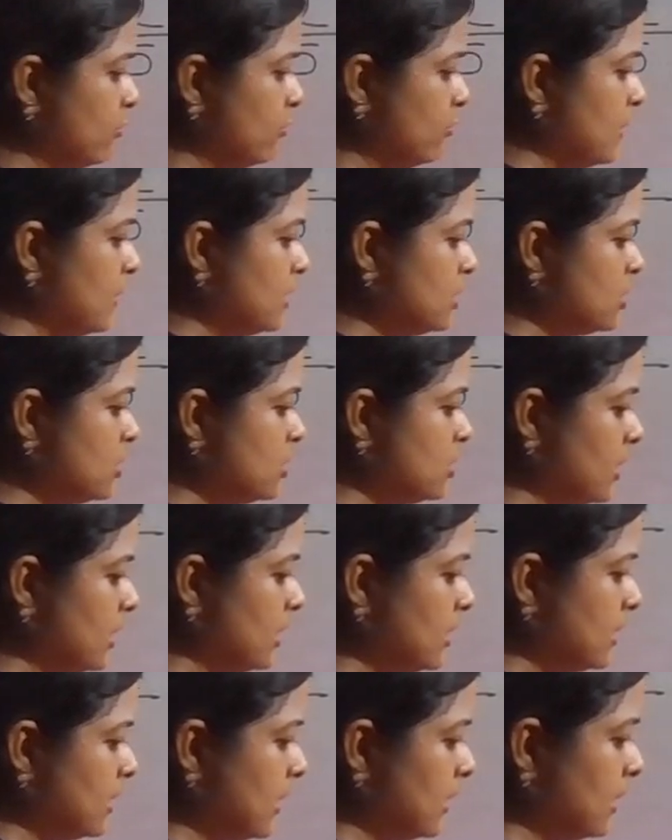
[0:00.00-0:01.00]
mention
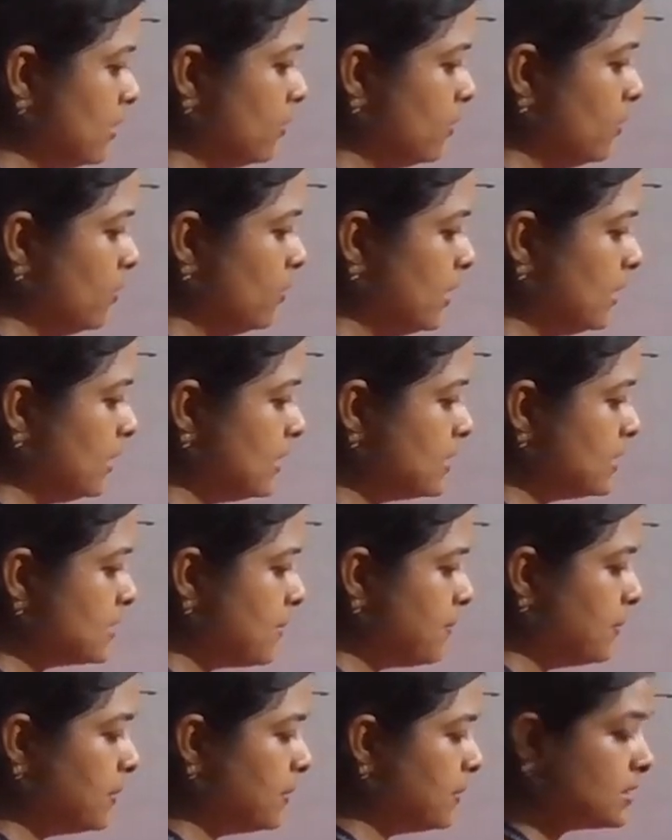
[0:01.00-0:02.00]
it that no, it is a
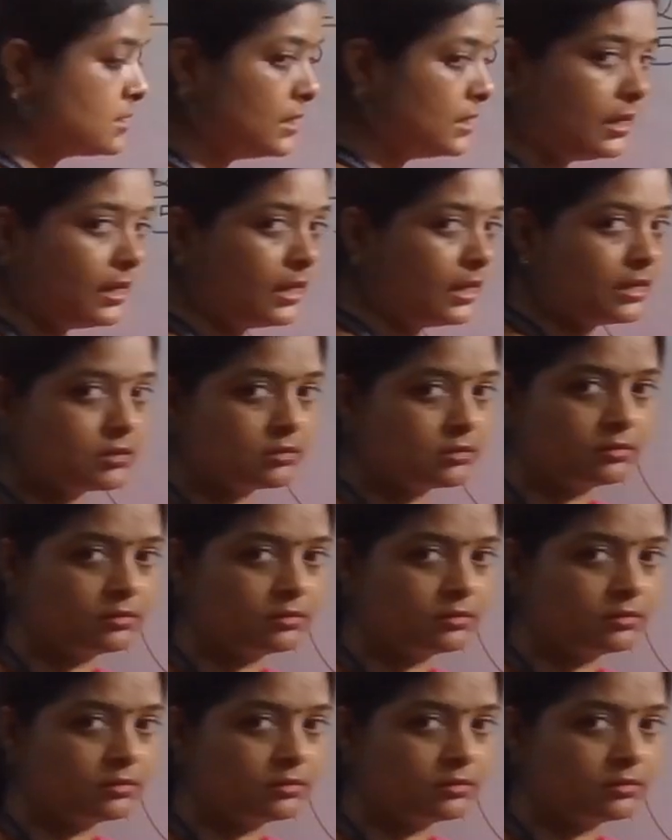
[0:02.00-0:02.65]
percentage.